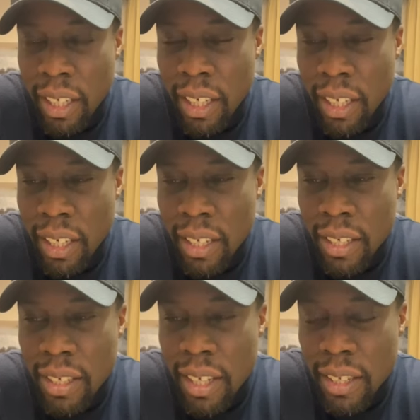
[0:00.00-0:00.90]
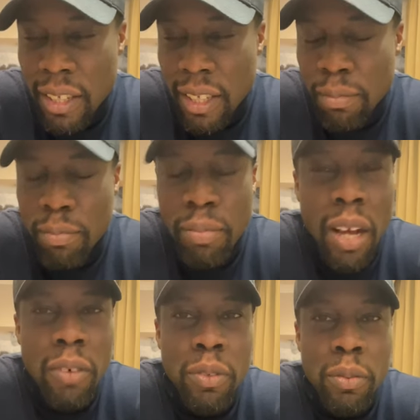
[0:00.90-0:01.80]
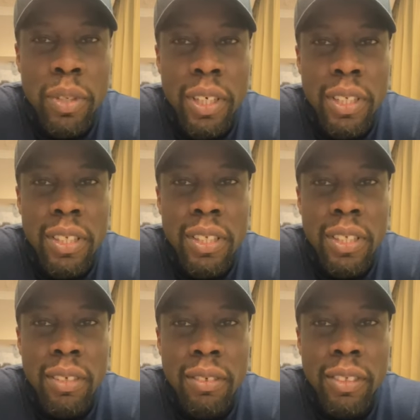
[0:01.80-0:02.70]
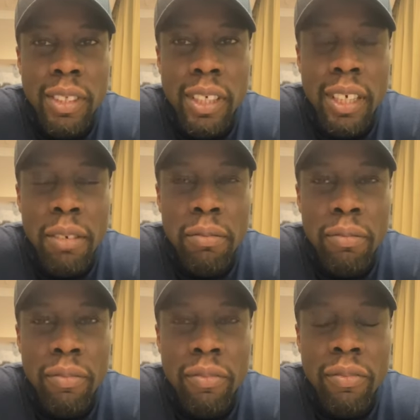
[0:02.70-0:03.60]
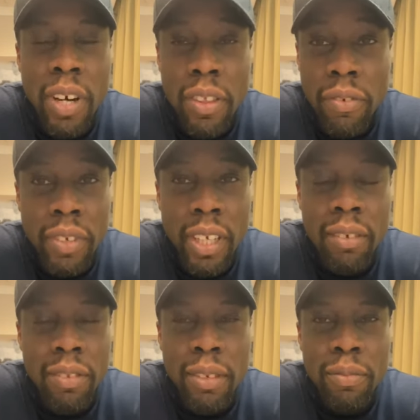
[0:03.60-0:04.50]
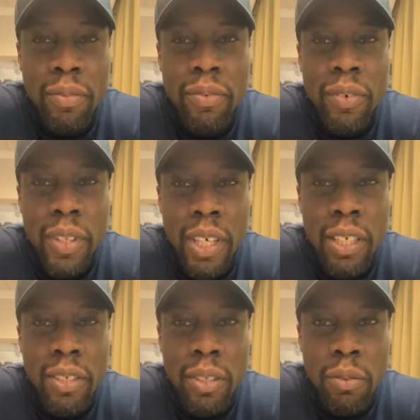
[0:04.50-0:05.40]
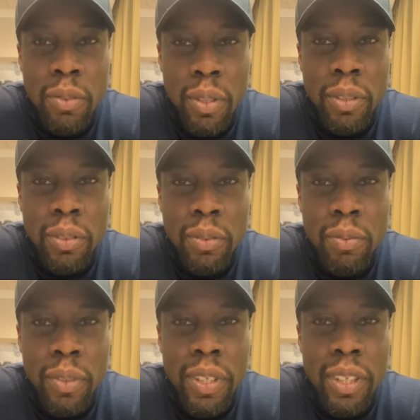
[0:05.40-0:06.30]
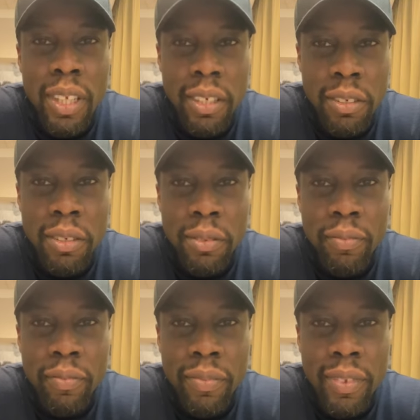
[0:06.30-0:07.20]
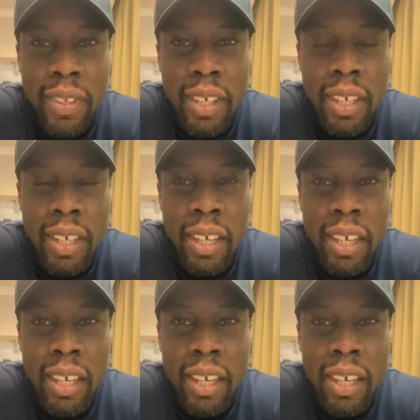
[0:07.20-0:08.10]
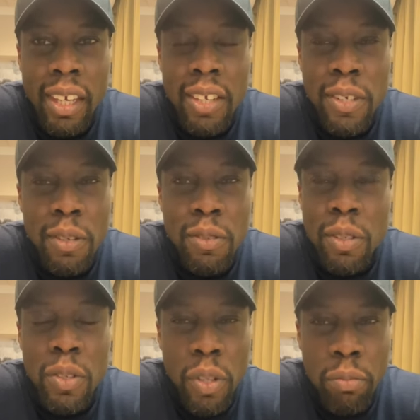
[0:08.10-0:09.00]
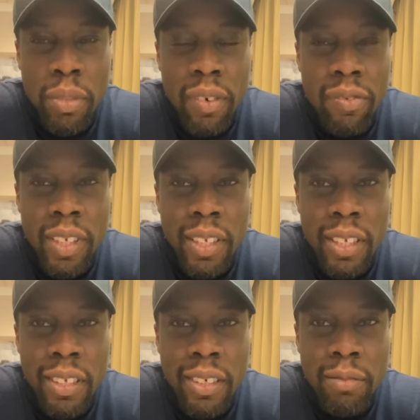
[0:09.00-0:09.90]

he says these powerful words. Um, Father, forgive them, for they know not what they do. He chose to not be offended